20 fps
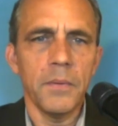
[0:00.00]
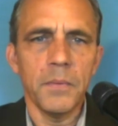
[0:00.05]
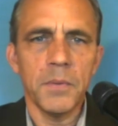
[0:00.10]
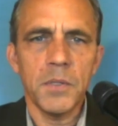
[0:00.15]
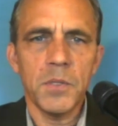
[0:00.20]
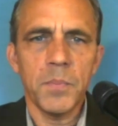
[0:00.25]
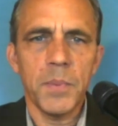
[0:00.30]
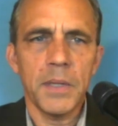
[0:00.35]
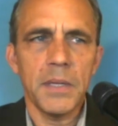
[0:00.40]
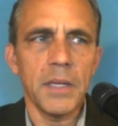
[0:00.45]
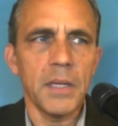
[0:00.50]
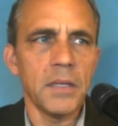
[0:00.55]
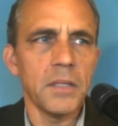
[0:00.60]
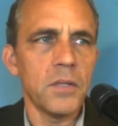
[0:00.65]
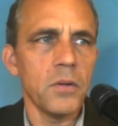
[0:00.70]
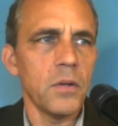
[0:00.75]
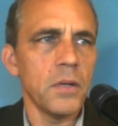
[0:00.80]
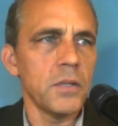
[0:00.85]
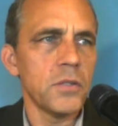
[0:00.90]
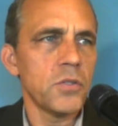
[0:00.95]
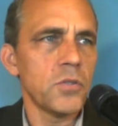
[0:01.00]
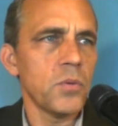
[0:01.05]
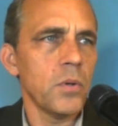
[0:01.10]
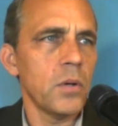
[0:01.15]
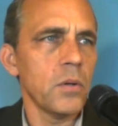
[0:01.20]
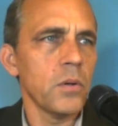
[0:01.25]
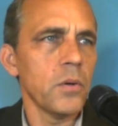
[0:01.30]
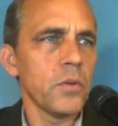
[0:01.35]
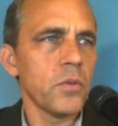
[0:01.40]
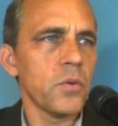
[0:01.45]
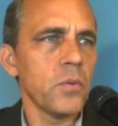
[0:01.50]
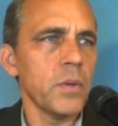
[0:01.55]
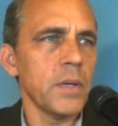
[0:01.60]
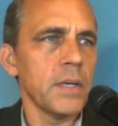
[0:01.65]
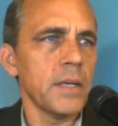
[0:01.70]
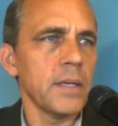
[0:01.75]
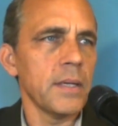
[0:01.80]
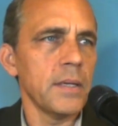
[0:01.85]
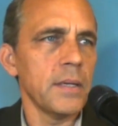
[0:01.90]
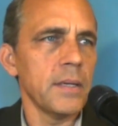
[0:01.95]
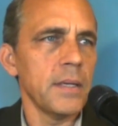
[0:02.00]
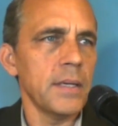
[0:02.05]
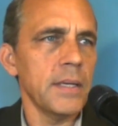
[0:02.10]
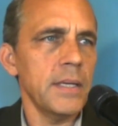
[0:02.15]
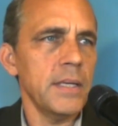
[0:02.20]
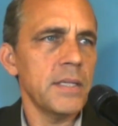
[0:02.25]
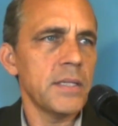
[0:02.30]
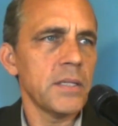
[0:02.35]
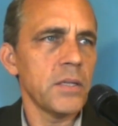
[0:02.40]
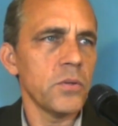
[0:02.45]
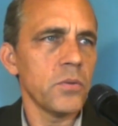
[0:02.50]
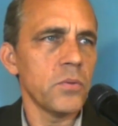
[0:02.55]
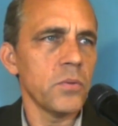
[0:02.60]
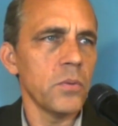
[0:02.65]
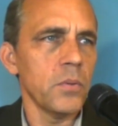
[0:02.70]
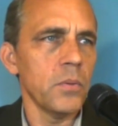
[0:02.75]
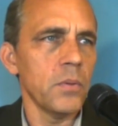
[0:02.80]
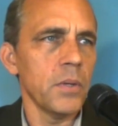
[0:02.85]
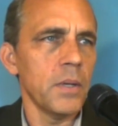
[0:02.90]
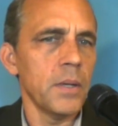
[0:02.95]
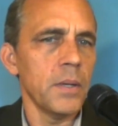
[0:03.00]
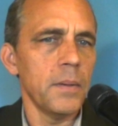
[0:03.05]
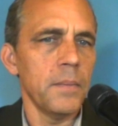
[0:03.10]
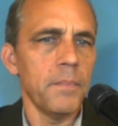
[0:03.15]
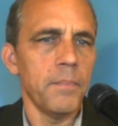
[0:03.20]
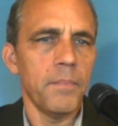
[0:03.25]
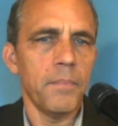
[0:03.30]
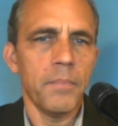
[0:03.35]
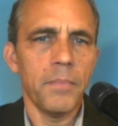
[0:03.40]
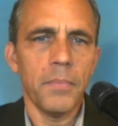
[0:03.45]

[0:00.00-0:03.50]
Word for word: We're expecting a, a strong earthquake in uh, east central um,